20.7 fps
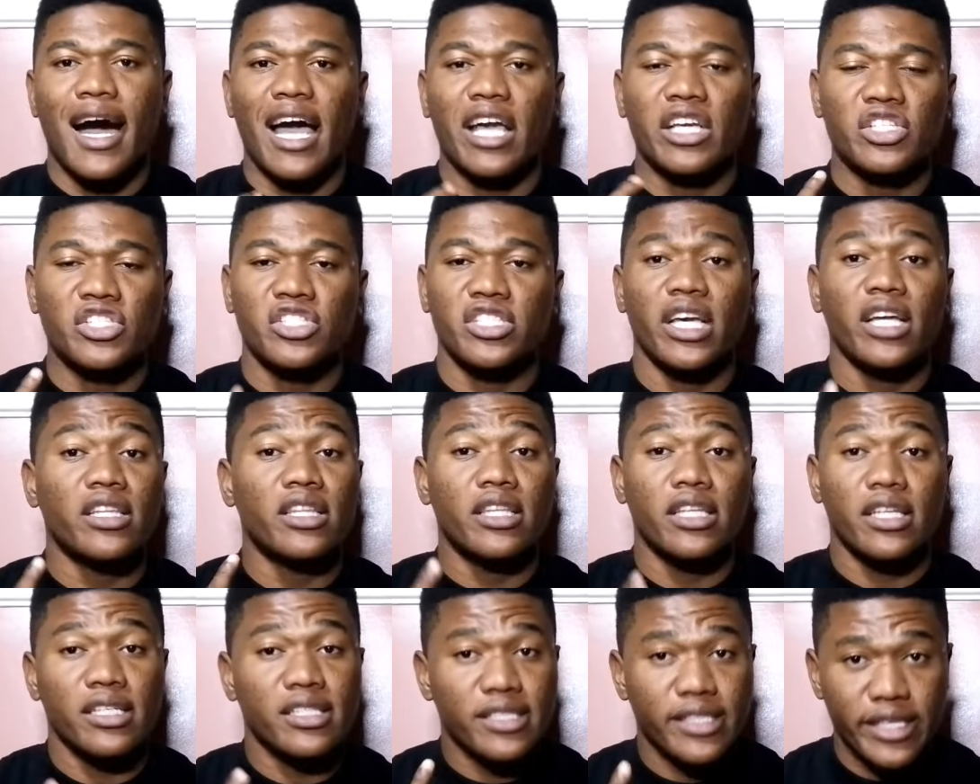I
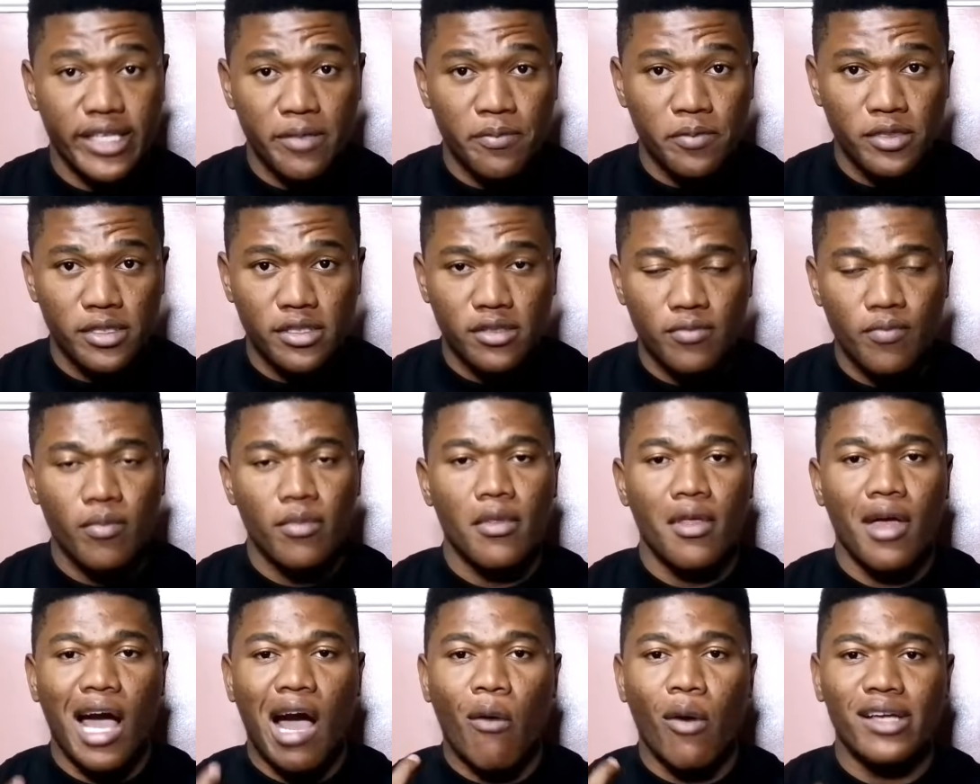shared three sleeps.
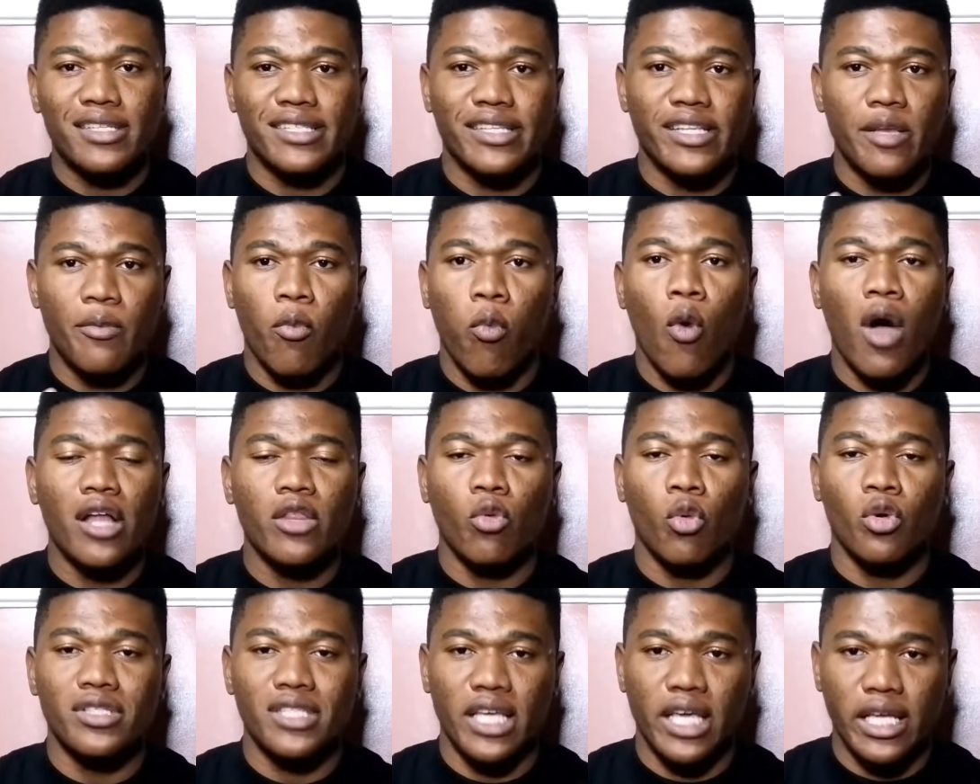Our sleep
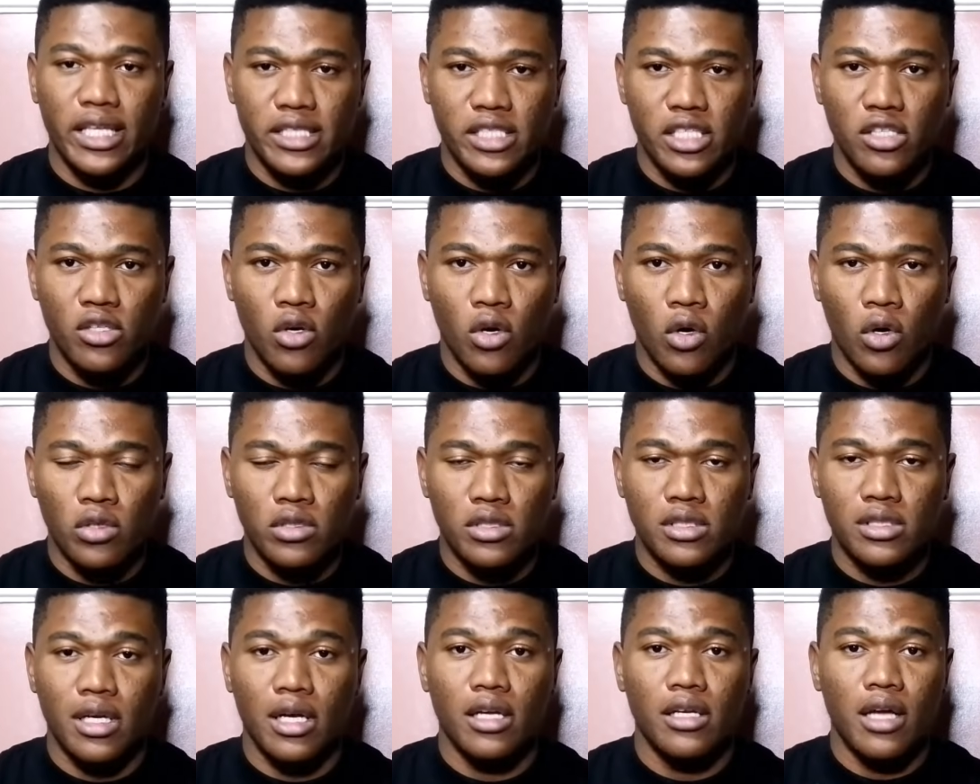one was 18
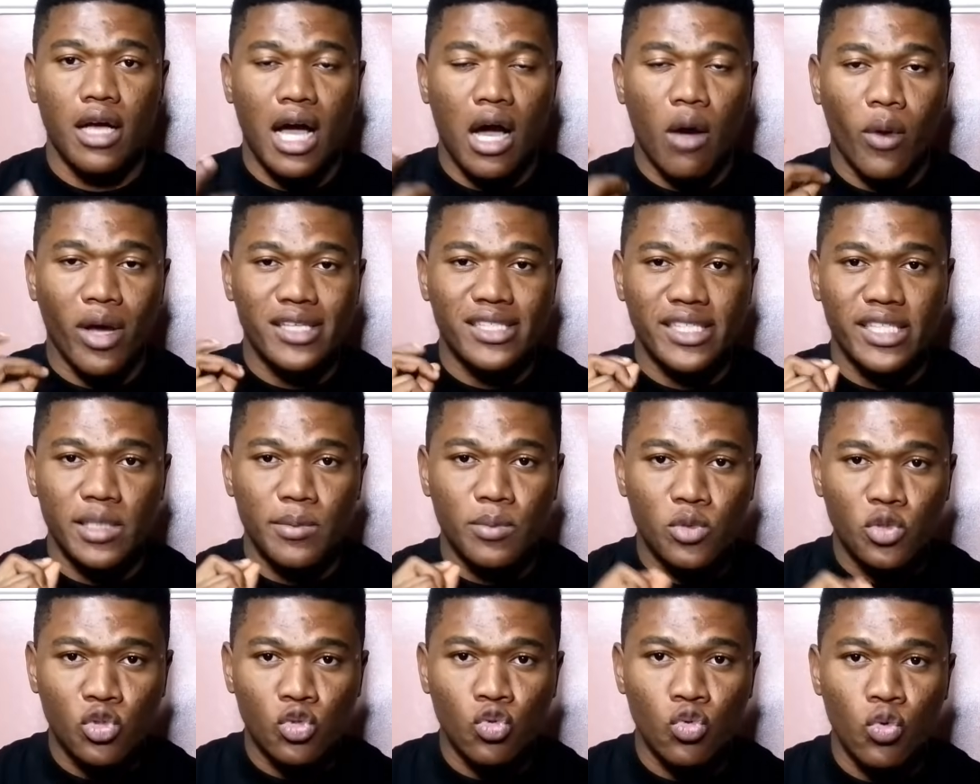odds. Our
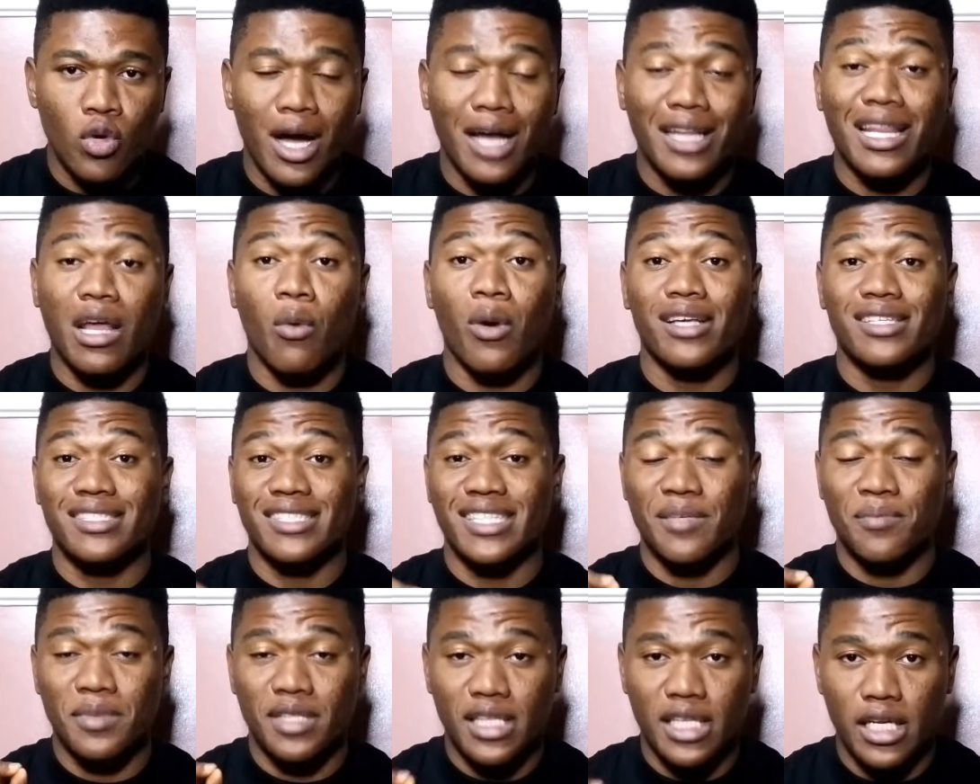sleep two and our
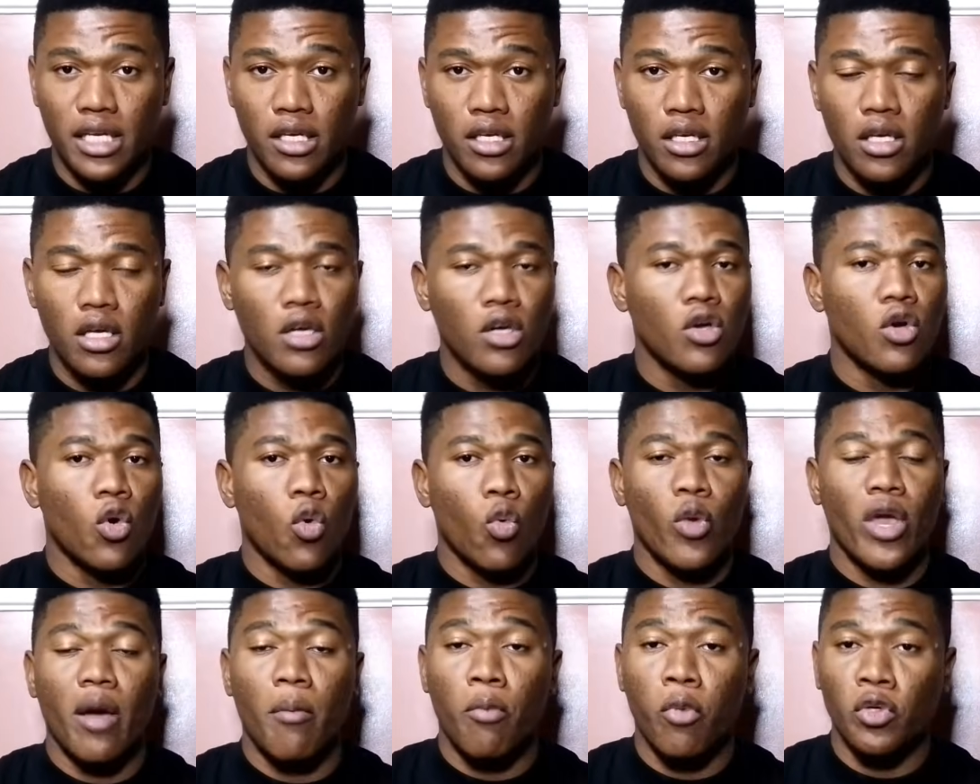sleep three
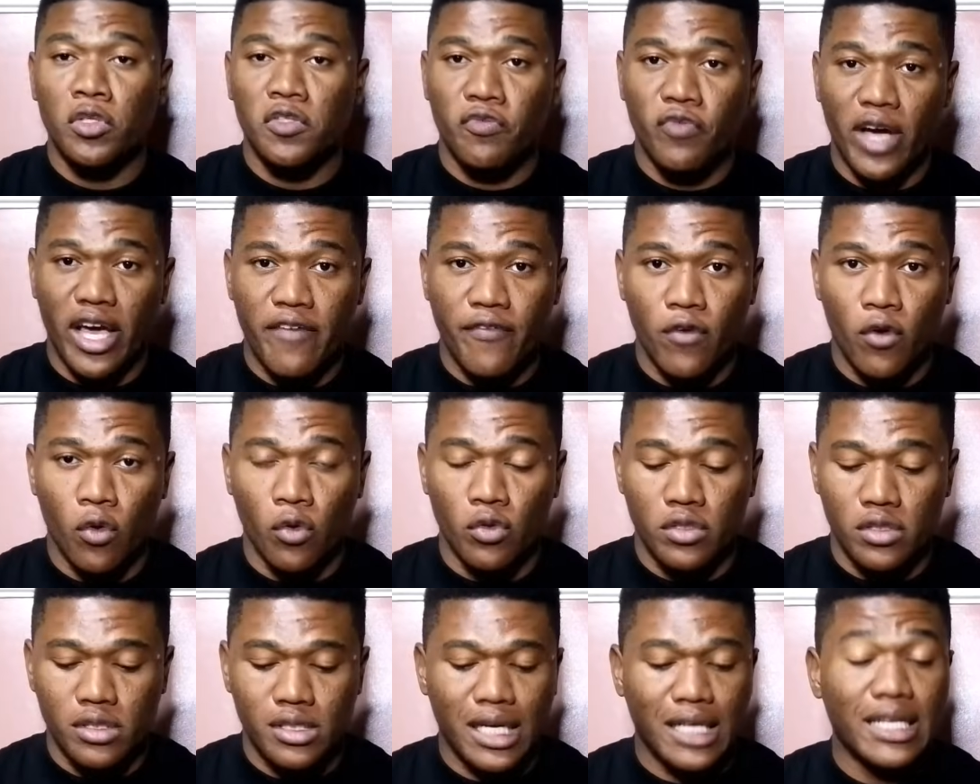were both 5
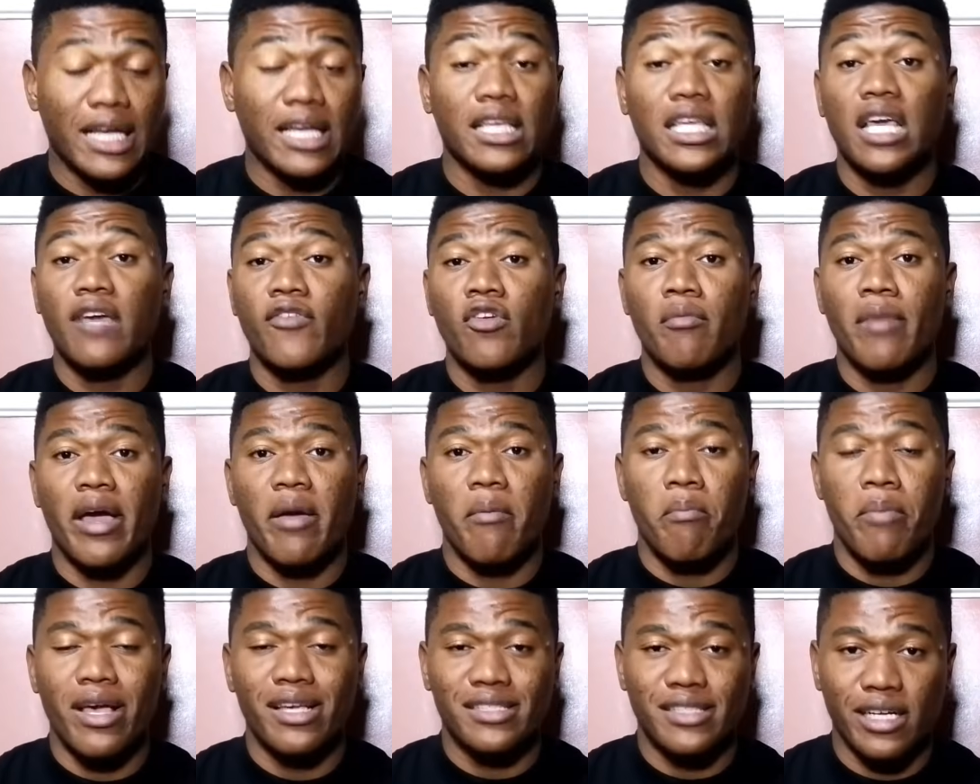odds. And I gave you my
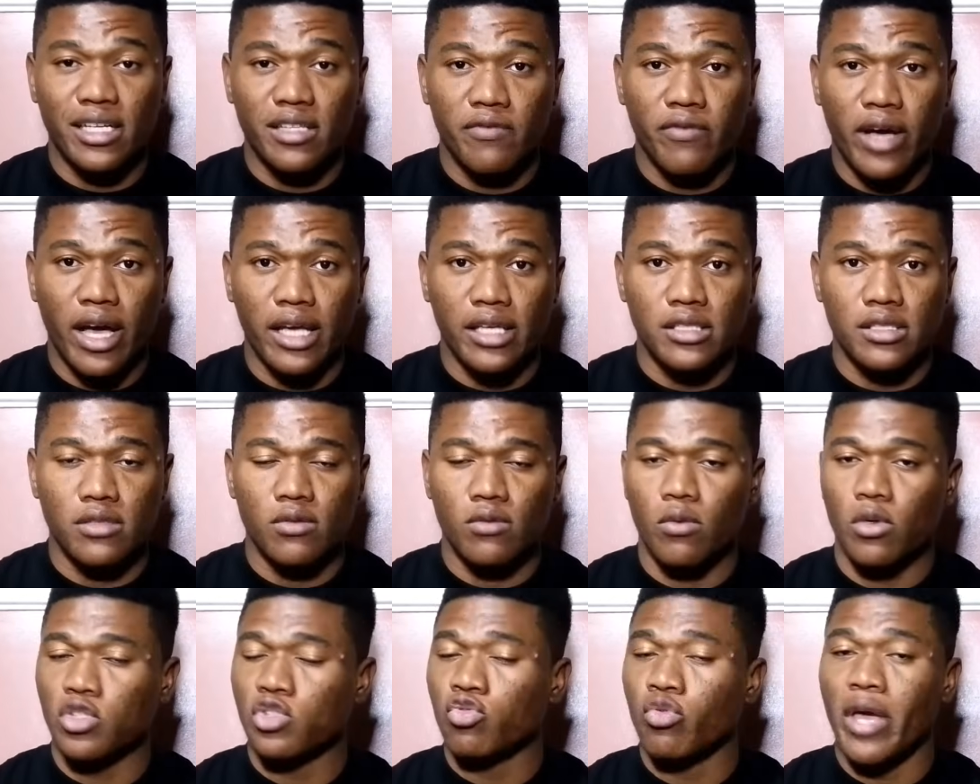best advice
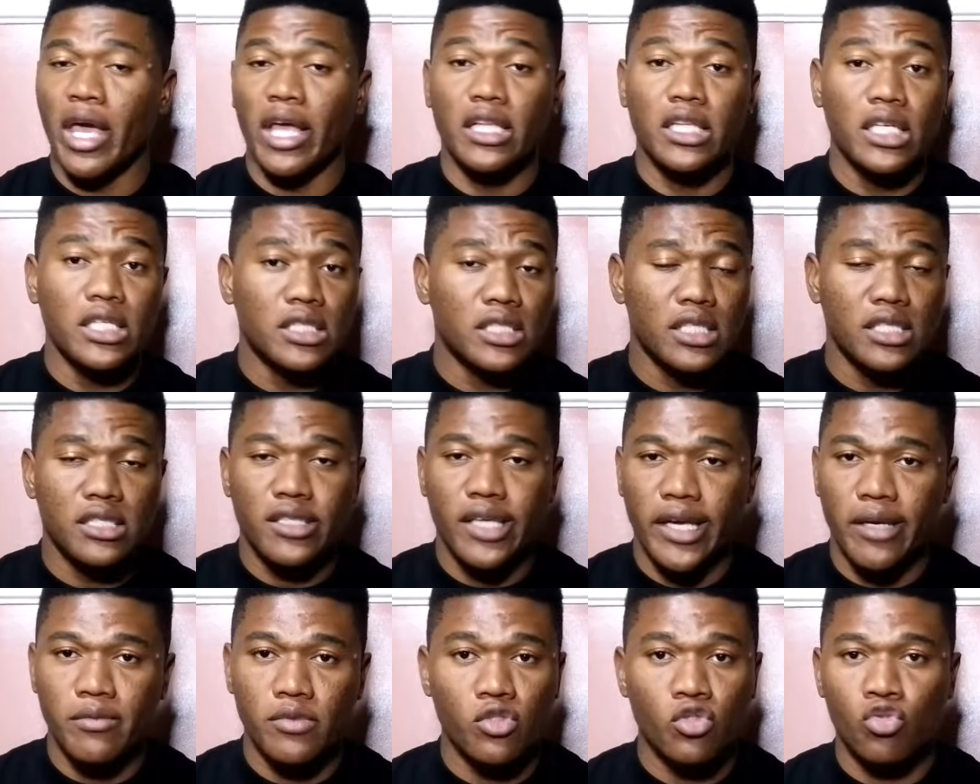was to edit these
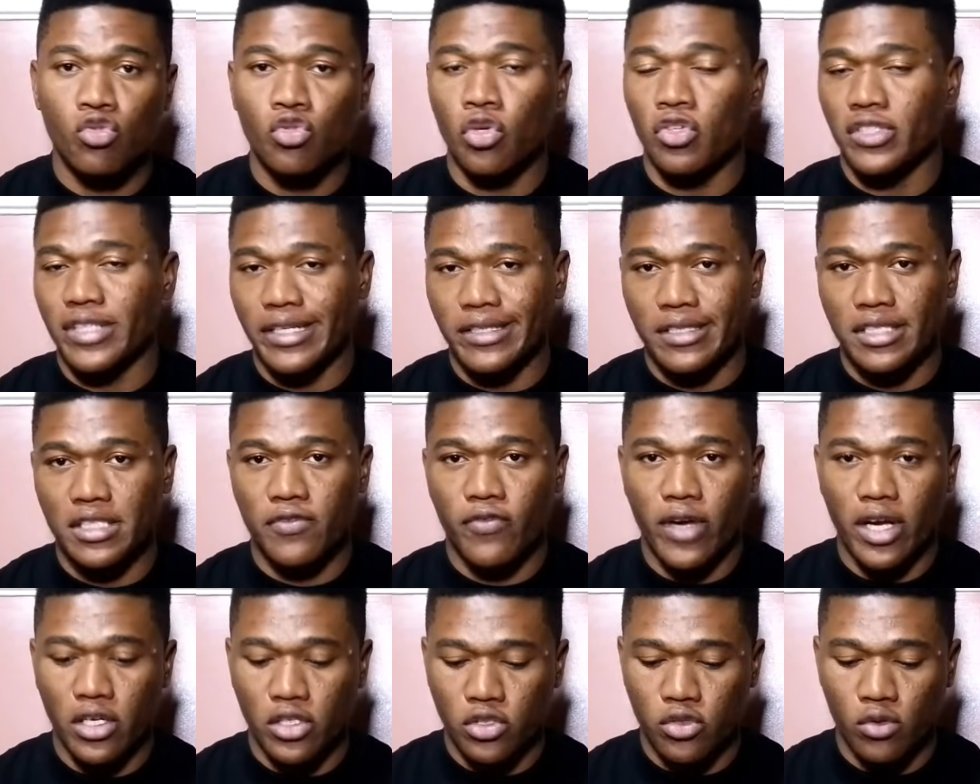games to your
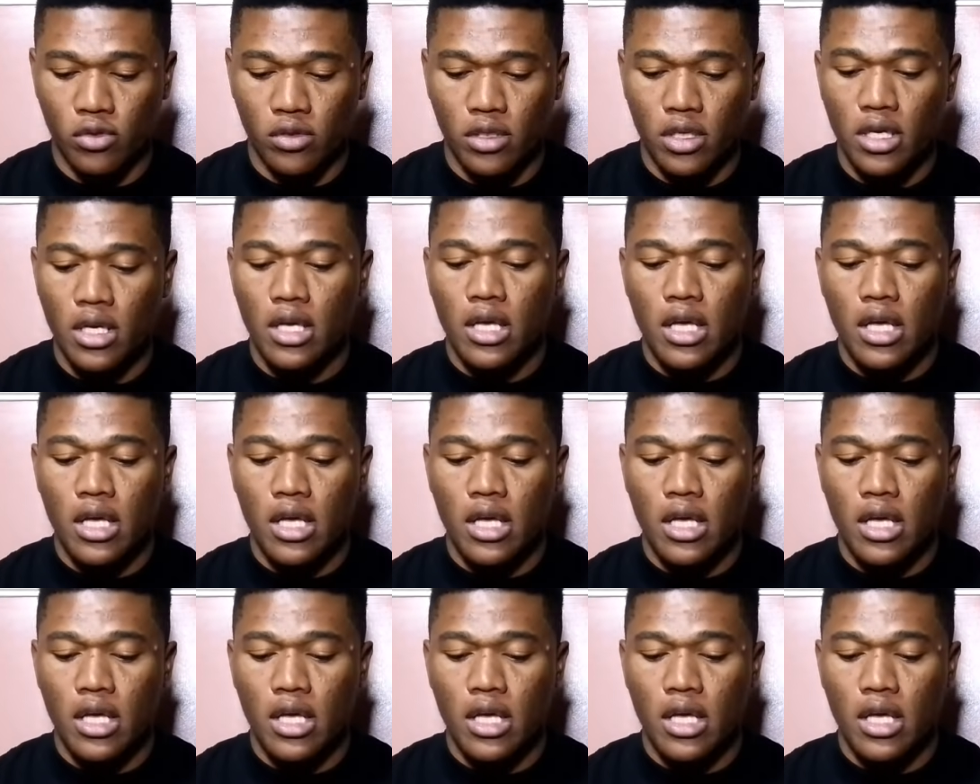satisfaction.